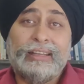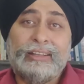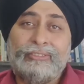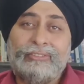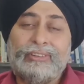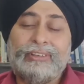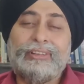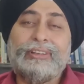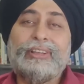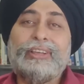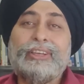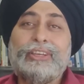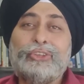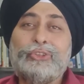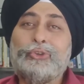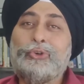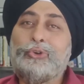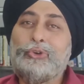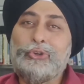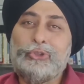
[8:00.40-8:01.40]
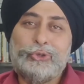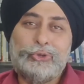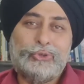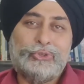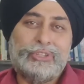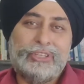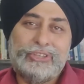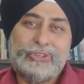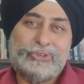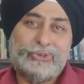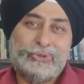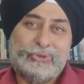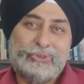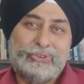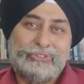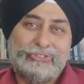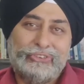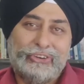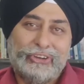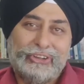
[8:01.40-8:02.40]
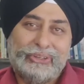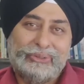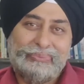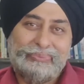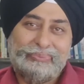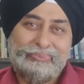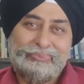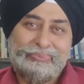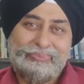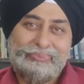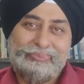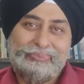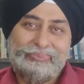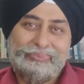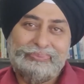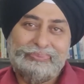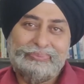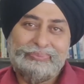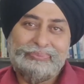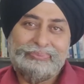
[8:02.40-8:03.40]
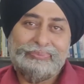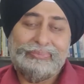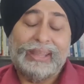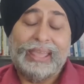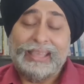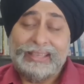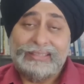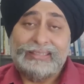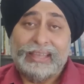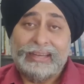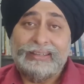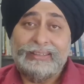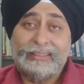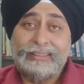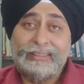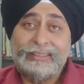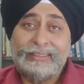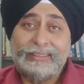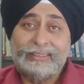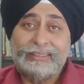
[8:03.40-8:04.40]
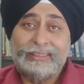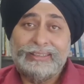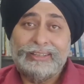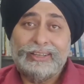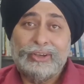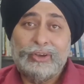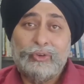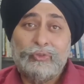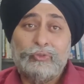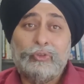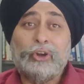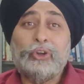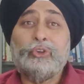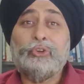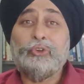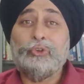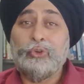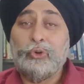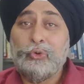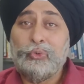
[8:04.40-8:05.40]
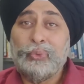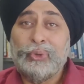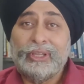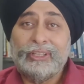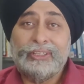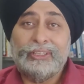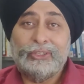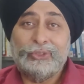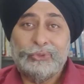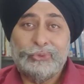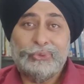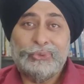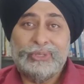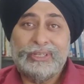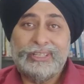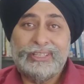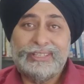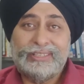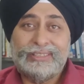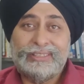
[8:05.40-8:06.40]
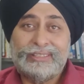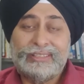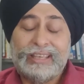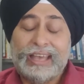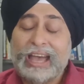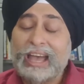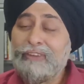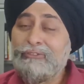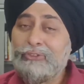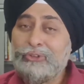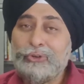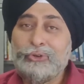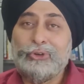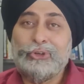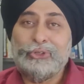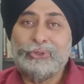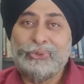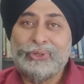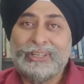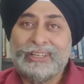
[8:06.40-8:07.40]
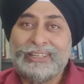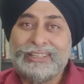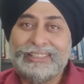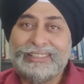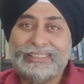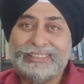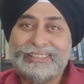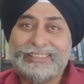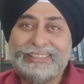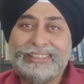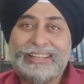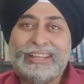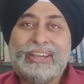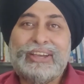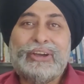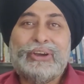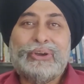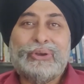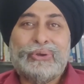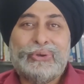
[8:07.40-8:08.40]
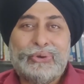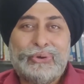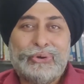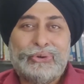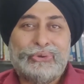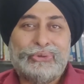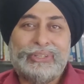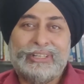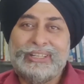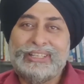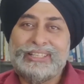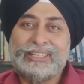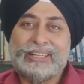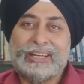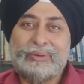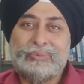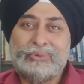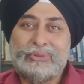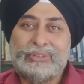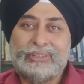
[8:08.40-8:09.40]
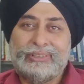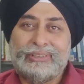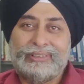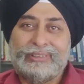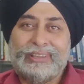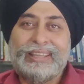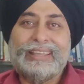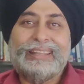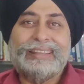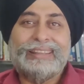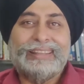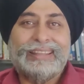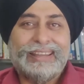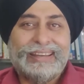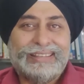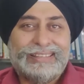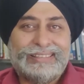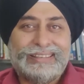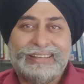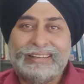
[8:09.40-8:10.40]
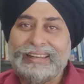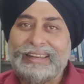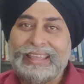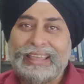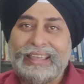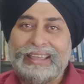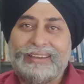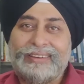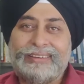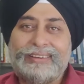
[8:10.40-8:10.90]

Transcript: level you could use this tool for. Excited? Want to know where the tool is? I've told you earlier. Go to the description. There is a link.